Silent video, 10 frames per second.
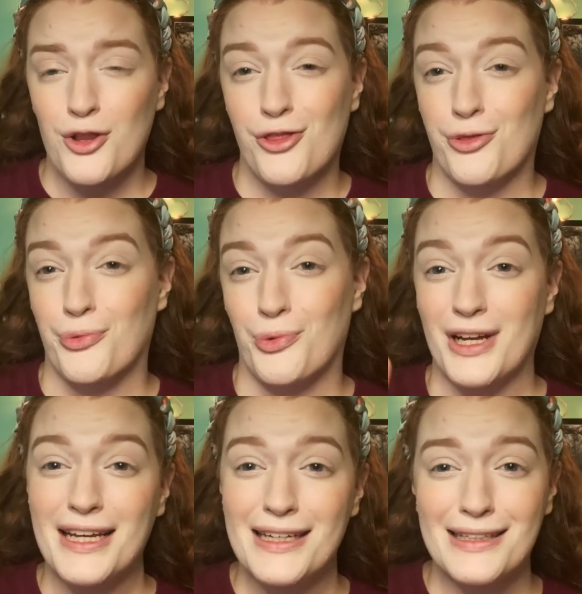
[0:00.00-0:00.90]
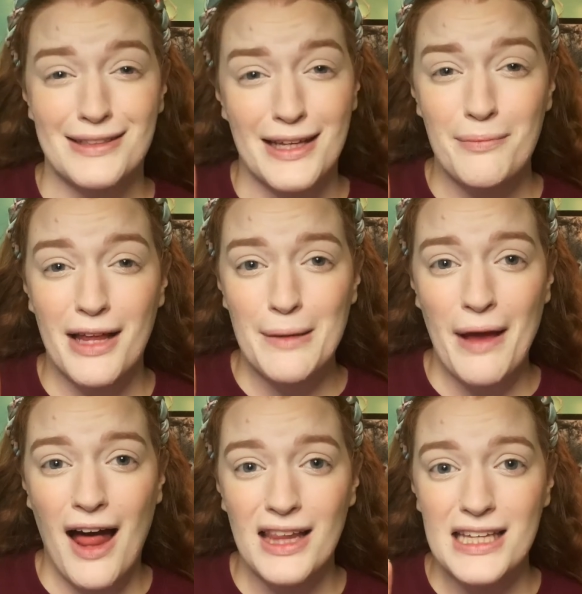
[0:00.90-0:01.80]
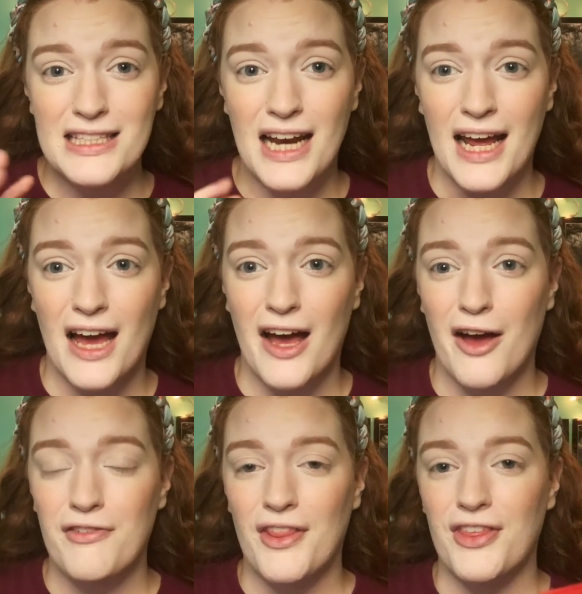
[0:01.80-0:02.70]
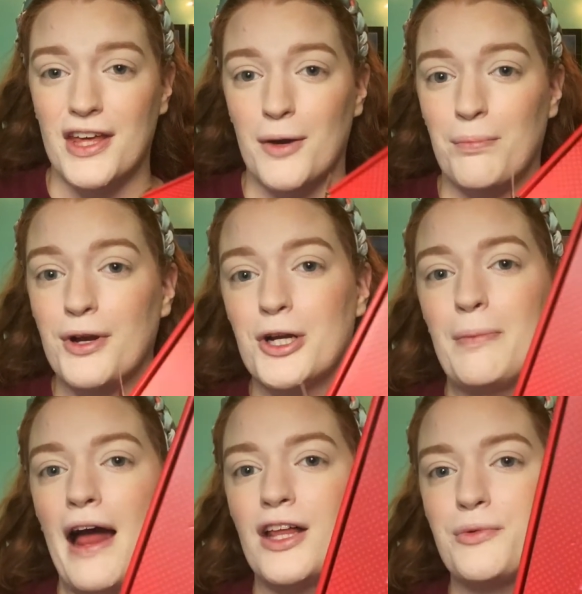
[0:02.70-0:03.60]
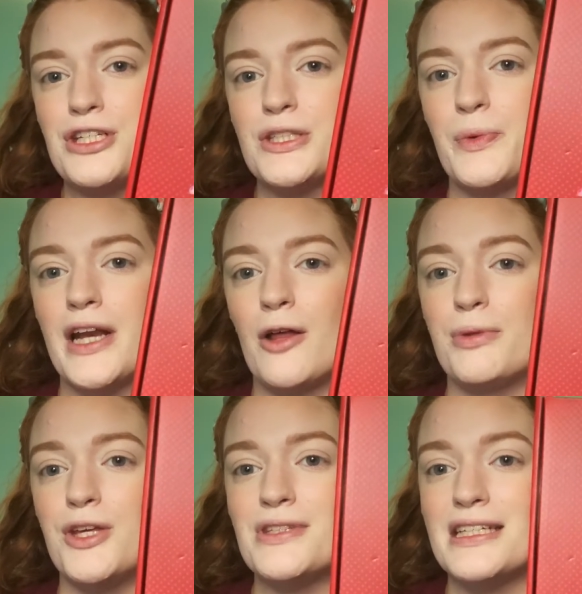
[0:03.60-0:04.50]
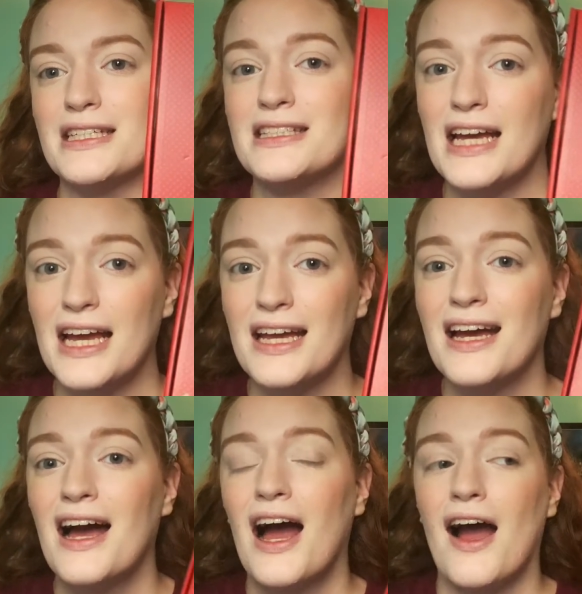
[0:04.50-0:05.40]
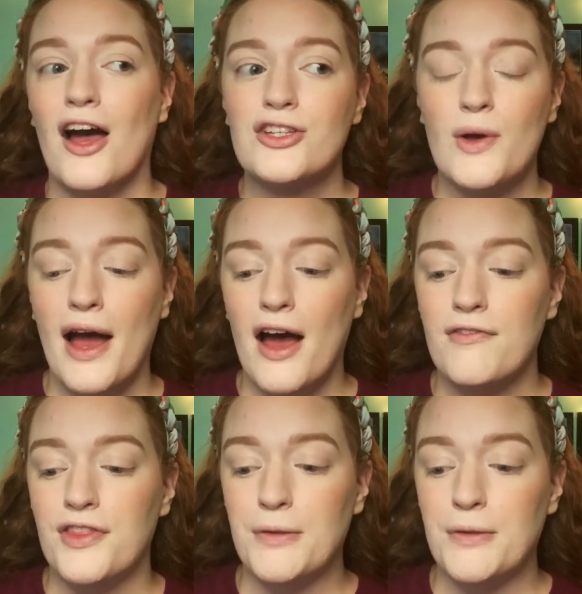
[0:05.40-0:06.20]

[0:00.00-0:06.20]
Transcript: 3 Glam Light palettes. I have the Burger palette, which is the one I'll be using today. I also have the